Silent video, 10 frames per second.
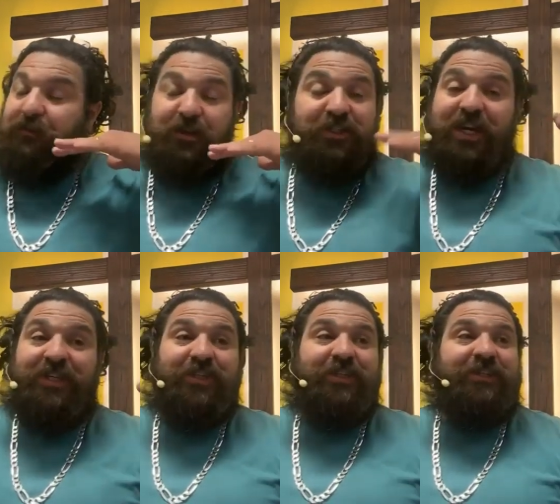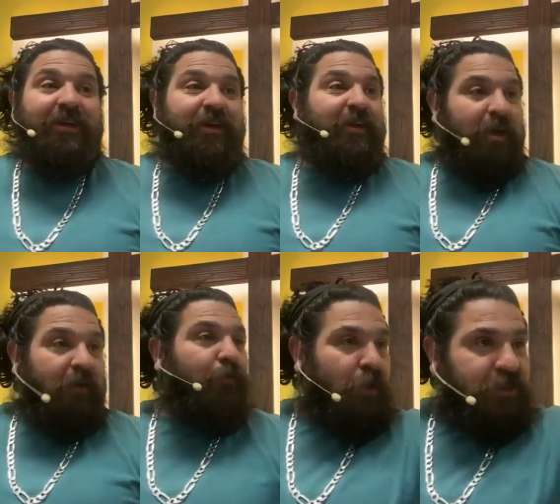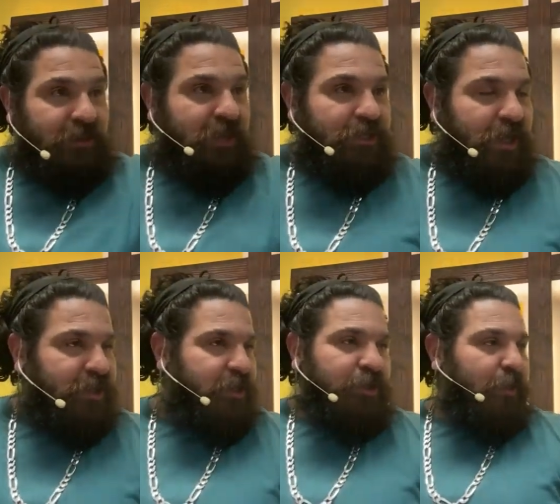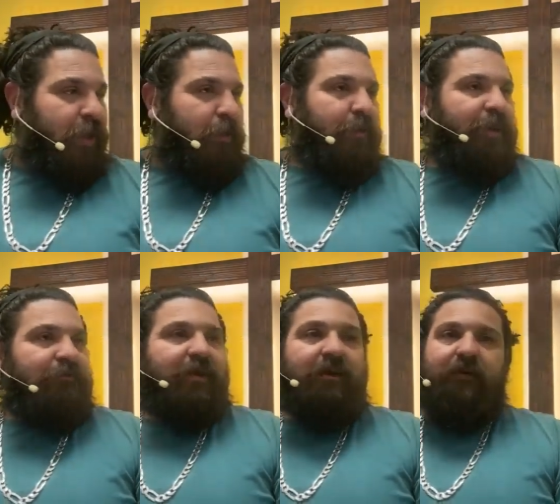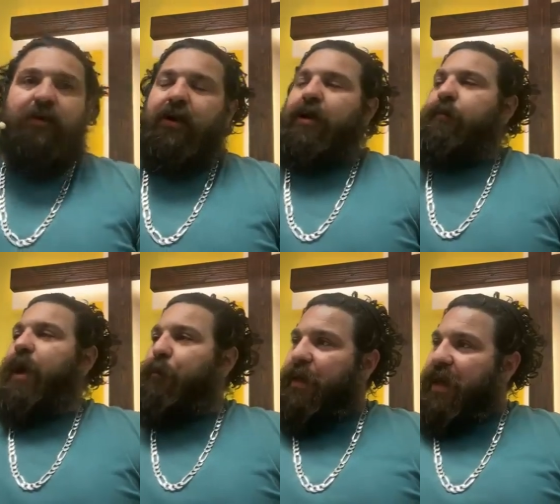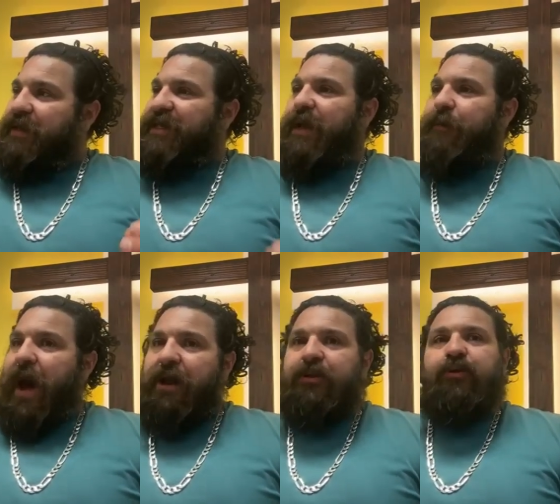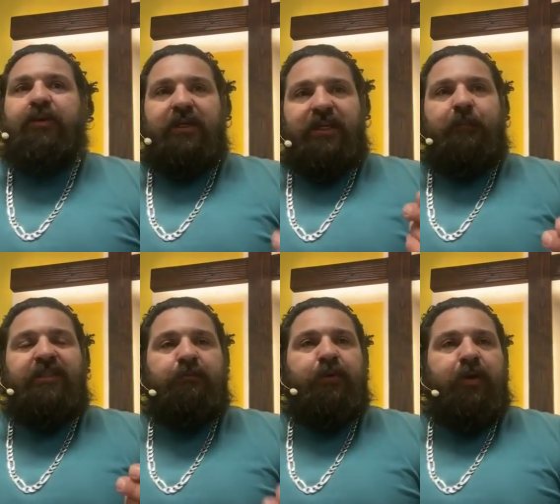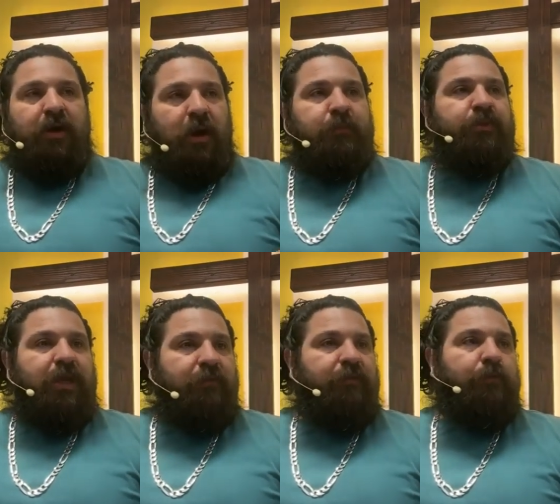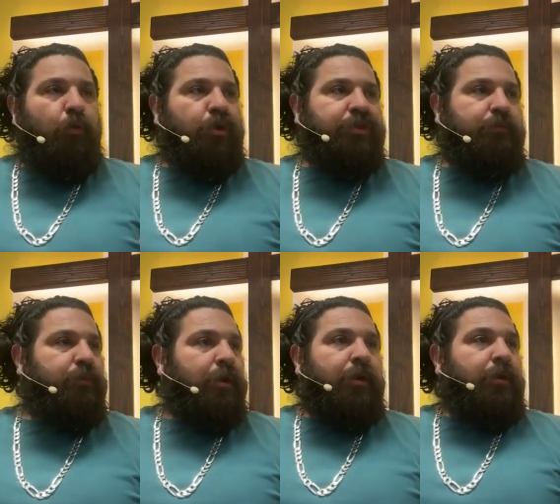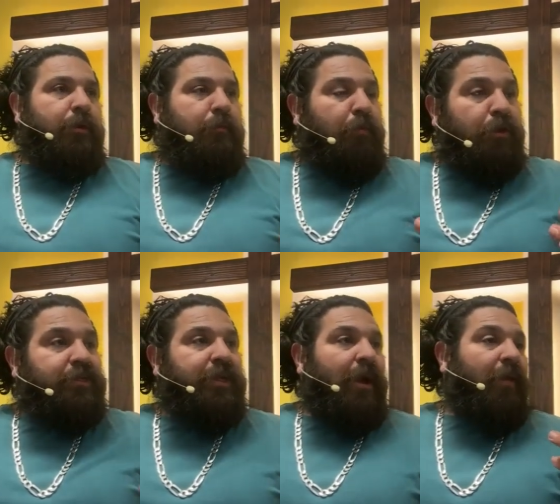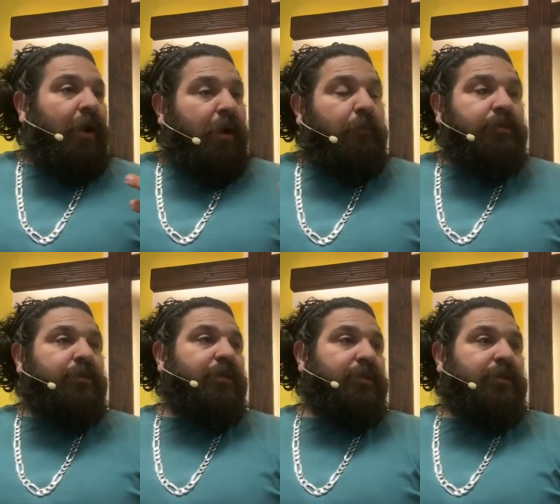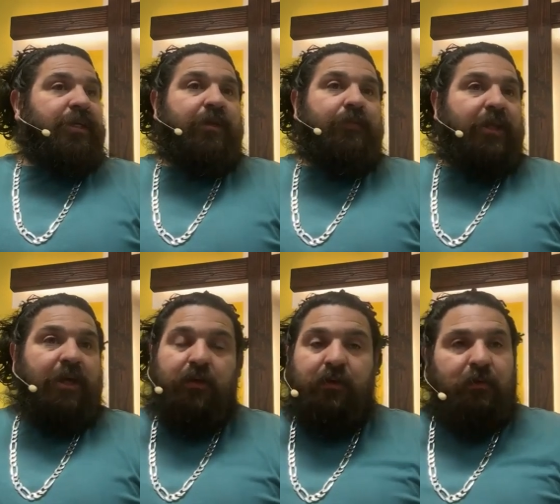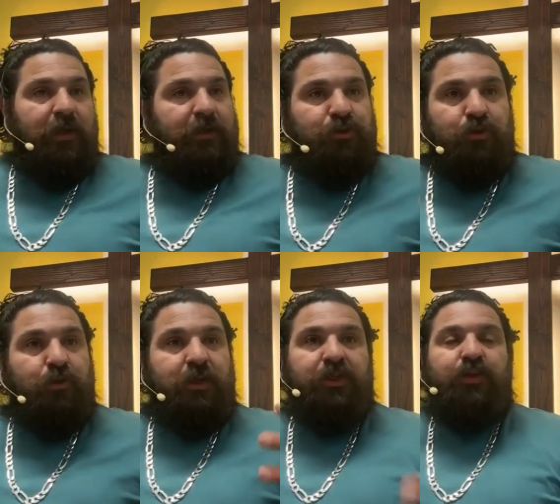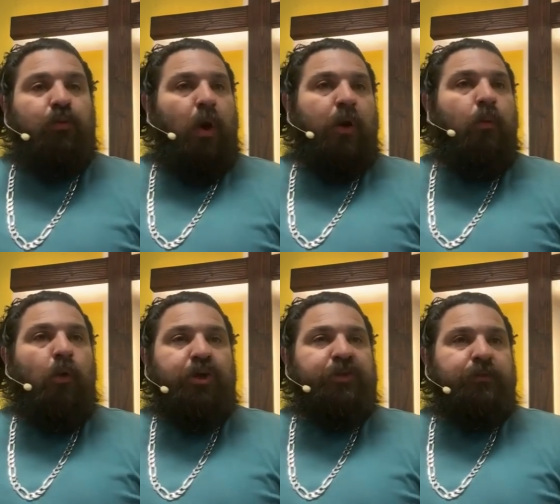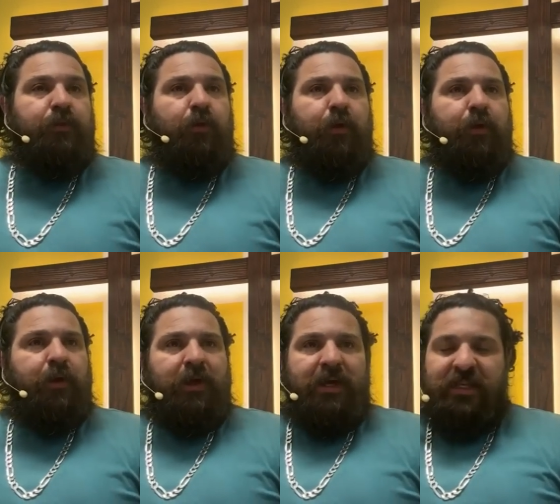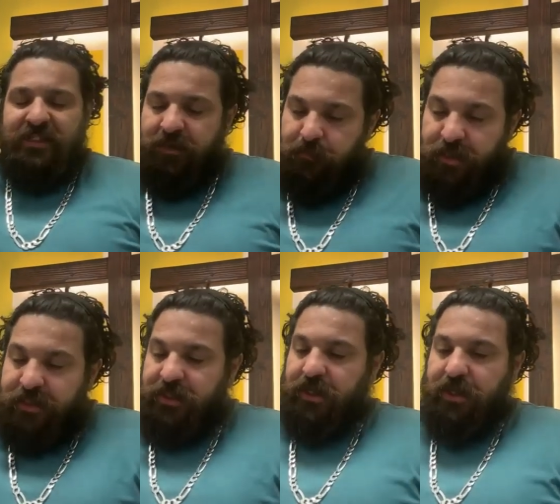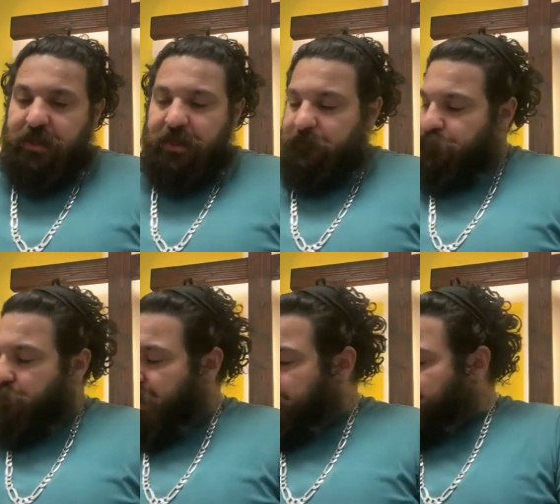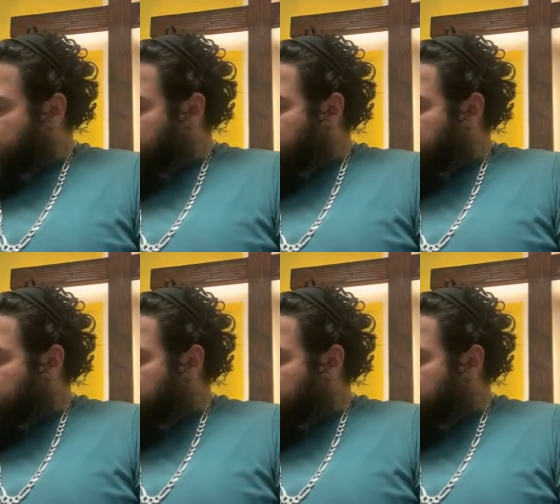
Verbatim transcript: never changes. Of course, it's going to change because you ain't going to be here forever, but I pray that same attitude, that same spirit comes with every worship personnel that comes to this team that you know that they truly just want to worship the lord in simplicity but